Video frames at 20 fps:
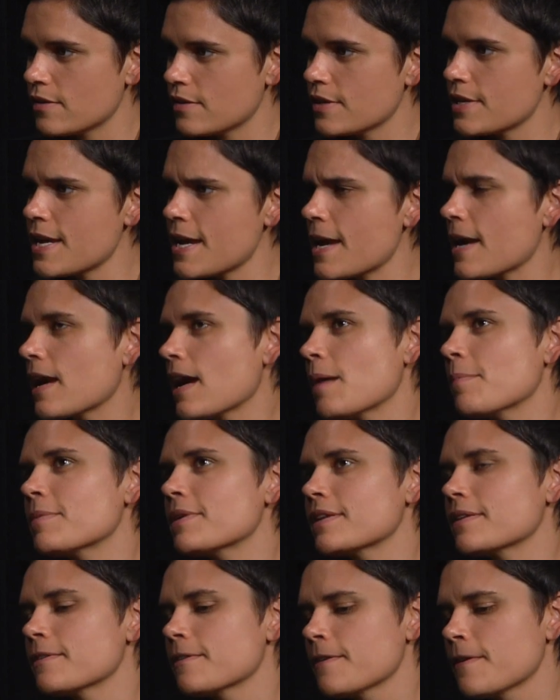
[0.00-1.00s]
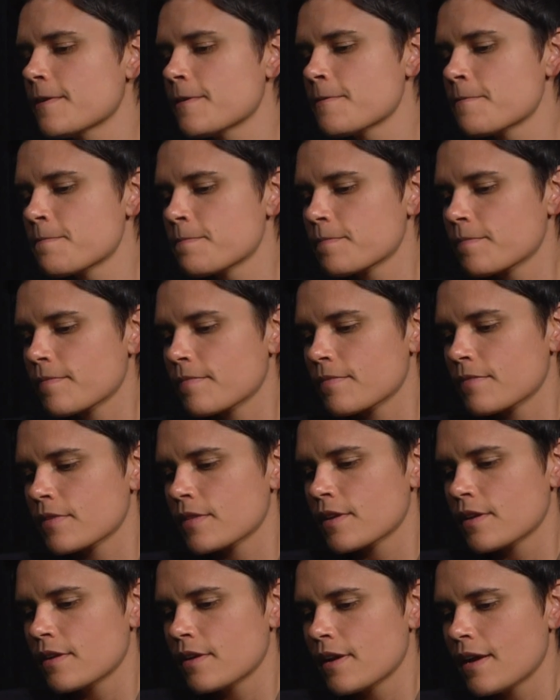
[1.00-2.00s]
Yeah. I mean,
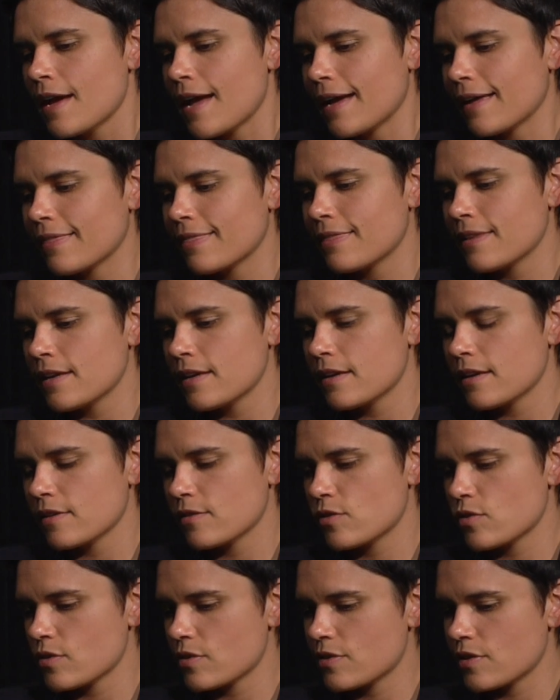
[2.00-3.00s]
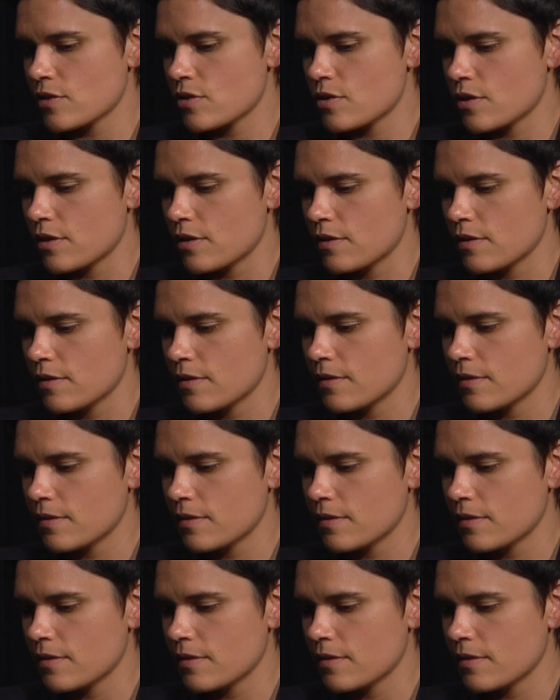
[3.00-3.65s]
I think it's just such a